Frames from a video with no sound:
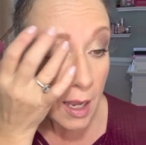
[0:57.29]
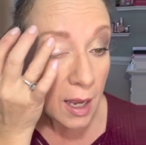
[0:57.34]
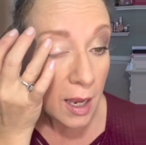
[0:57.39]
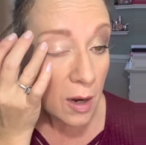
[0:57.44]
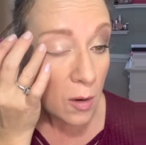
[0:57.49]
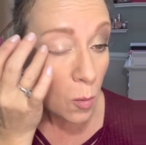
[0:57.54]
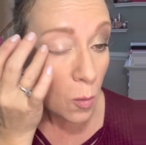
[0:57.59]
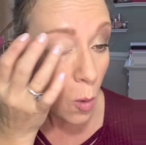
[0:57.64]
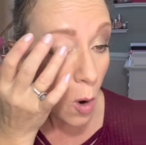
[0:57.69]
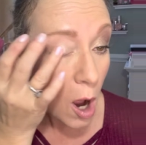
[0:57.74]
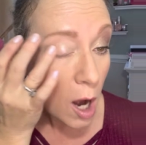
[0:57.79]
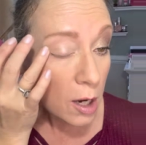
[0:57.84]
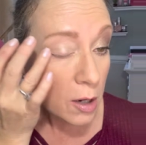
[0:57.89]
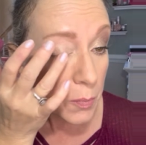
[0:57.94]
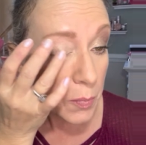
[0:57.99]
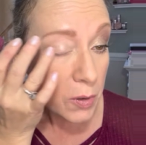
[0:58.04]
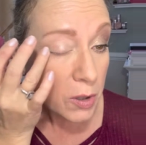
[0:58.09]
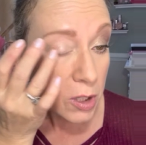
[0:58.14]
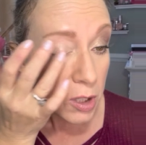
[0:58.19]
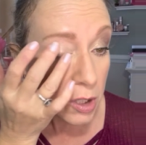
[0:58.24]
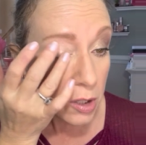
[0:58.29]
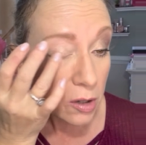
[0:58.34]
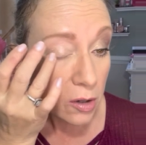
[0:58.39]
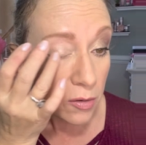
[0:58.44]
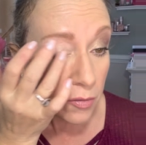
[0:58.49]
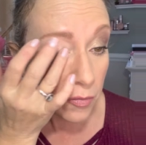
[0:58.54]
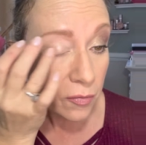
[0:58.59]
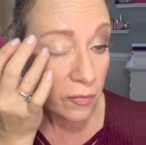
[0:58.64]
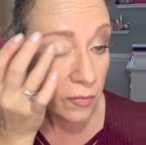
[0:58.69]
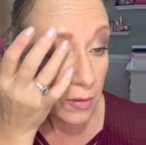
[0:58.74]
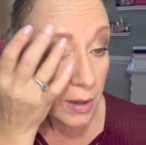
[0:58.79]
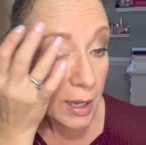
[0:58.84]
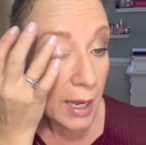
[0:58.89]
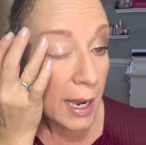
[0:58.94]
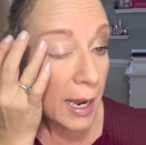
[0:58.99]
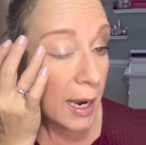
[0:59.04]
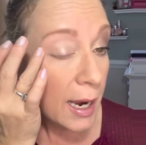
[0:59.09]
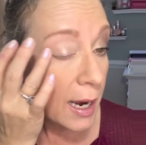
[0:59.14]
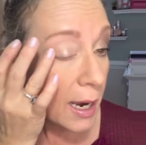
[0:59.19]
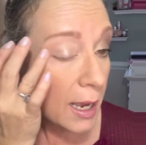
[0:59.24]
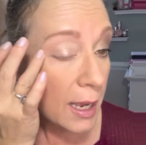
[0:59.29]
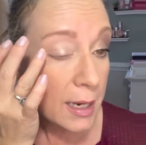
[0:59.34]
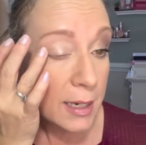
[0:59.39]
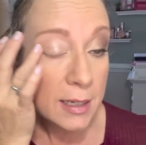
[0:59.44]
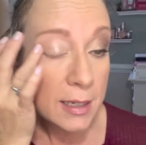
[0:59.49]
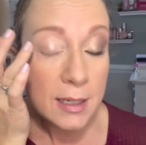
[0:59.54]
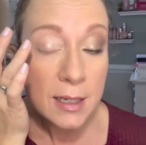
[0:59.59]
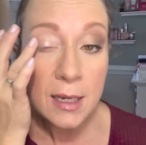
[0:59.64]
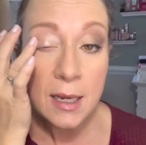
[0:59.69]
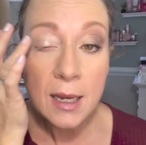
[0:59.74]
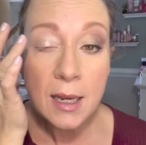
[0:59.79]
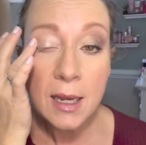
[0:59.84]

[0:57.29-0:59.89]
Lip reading: and waterproof and